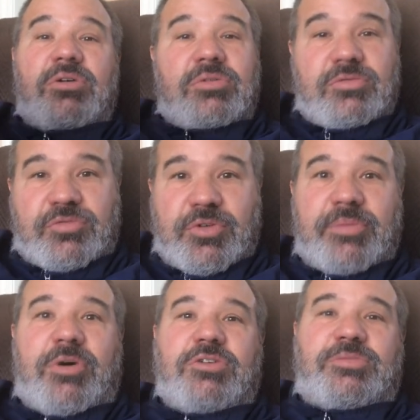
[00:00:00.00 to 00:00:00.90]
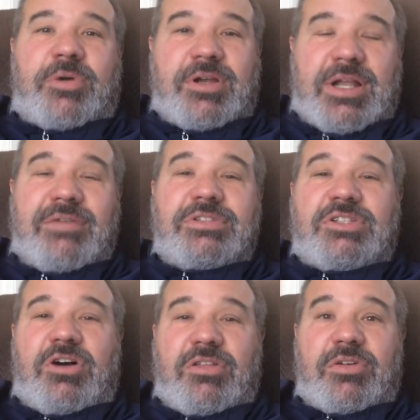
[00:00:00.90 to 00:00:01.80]
for the most part. And obviously,
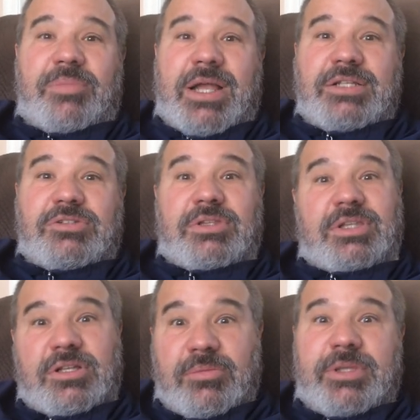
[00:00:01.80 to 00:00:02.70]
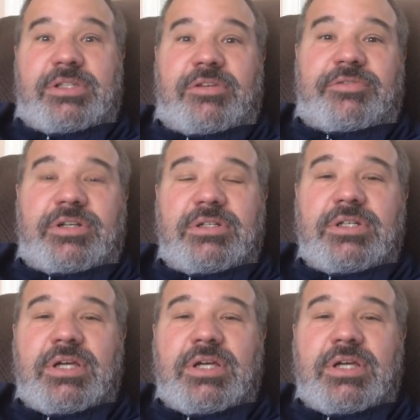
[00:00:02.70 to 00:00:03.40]
all of our bodies are a little bit different.